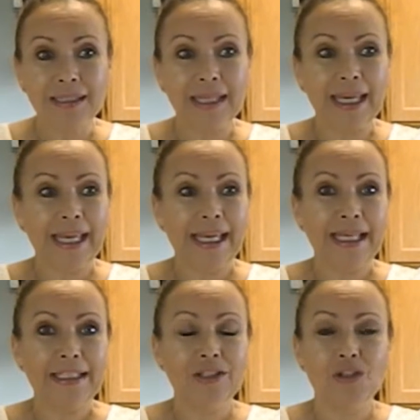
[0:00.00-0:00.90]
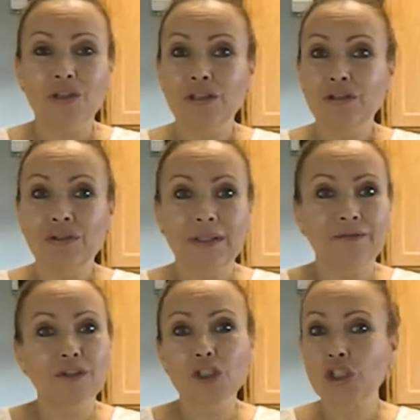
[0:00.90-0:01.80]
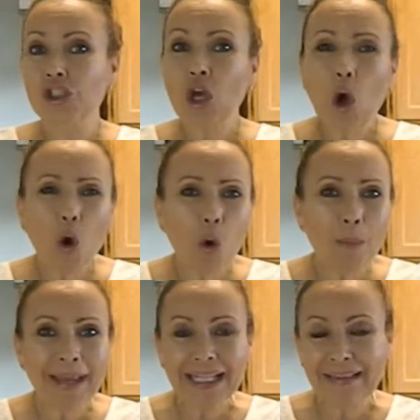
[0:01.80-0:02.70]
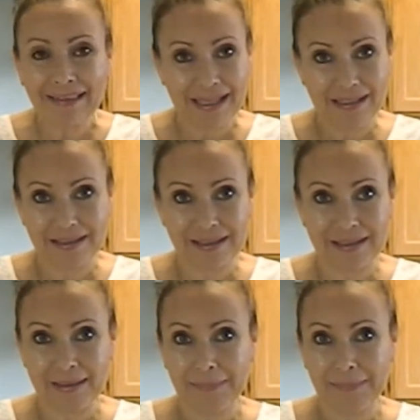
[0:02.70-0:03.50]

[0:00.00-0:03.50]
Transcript: and you can use it for so many things.